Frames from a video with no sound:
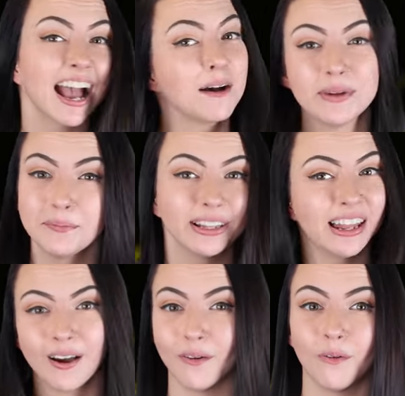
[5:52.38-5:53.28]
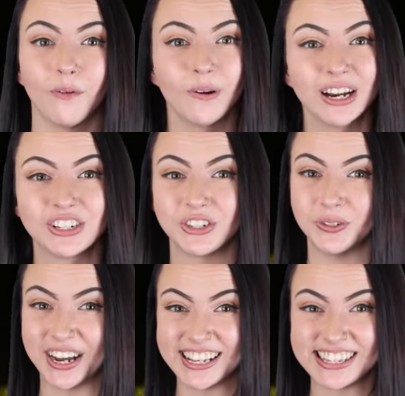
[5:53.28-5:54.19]
comment below or
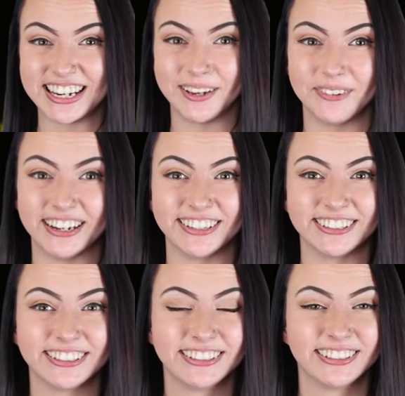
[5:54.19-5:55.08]
shoot us an email.